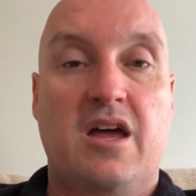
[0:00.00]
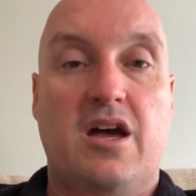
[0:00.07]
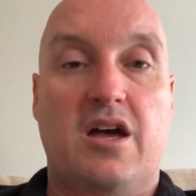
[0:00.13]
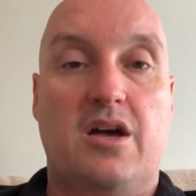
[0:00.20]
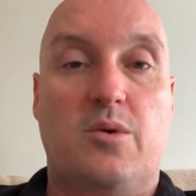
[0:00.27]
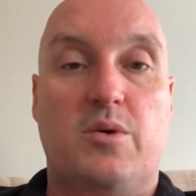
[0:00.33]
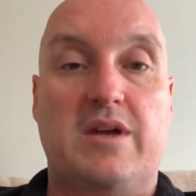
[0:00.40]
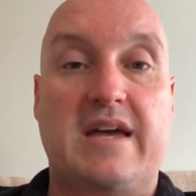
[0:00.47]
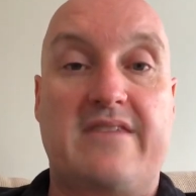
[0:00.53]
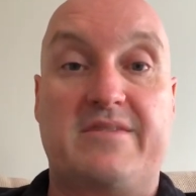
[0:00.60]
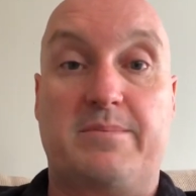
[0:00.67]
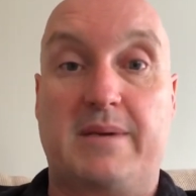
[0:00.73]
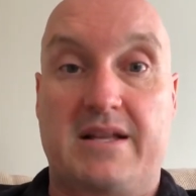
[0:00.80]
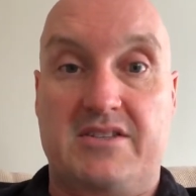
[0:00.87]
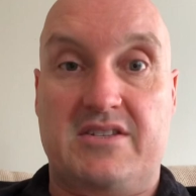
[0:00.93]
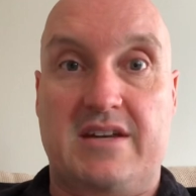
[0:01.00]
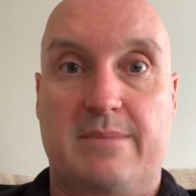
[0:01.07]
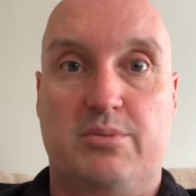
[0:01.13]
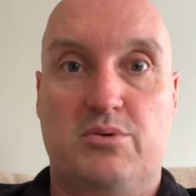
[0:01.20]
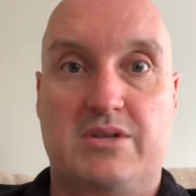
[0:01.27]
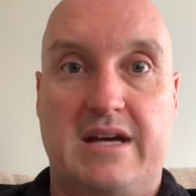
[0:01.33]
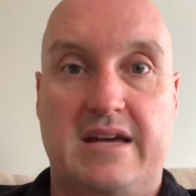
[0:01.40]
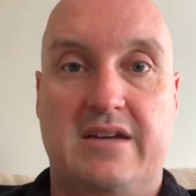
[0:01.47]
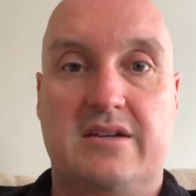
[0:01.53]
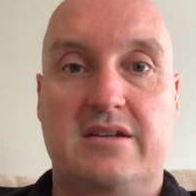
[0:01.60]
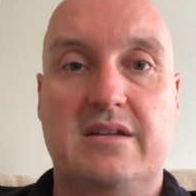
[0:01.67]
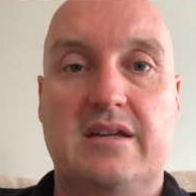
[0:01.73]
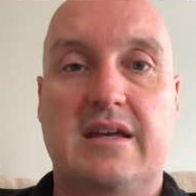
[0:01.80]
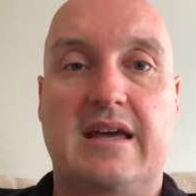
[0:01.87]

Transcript: We have a blood sample taken,